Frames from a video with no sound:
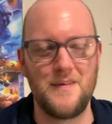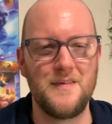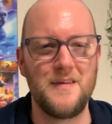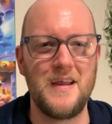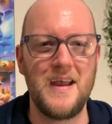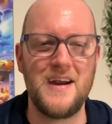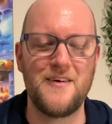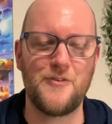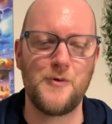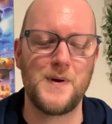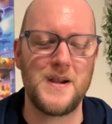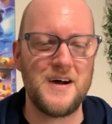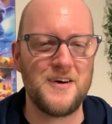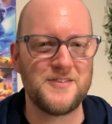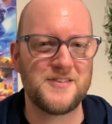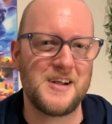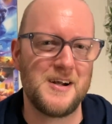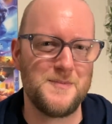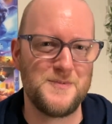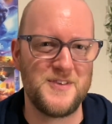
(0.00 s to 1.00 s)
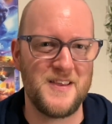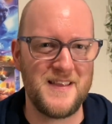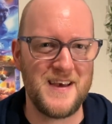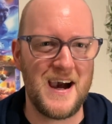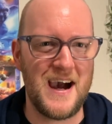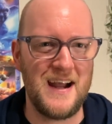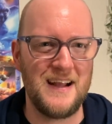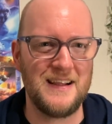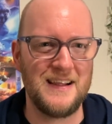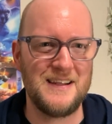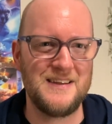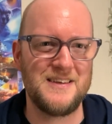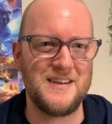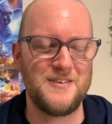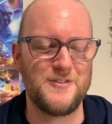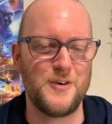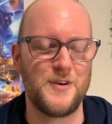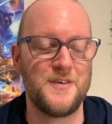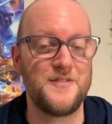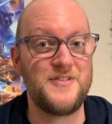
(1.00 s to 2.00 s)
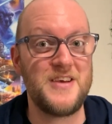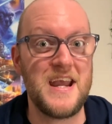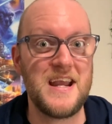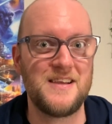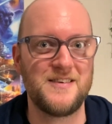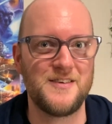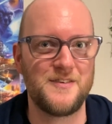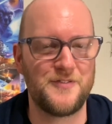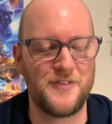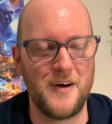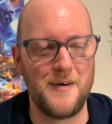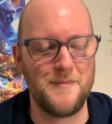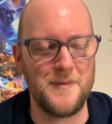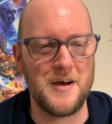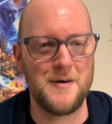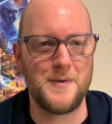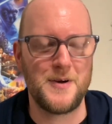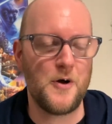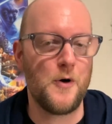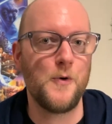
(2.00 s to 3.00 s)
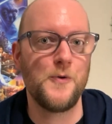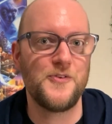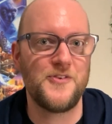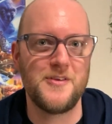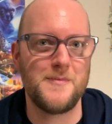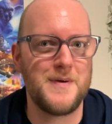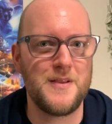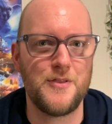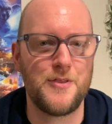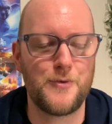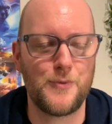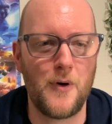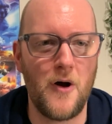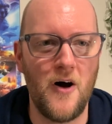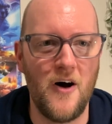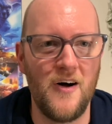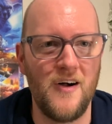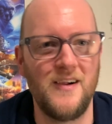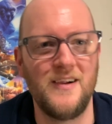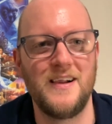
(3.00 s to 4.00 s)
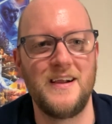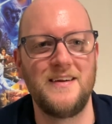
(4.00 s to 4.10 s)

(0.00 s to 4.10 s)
everyone else comes to the island and sort of takes it from them and holds them in thrall.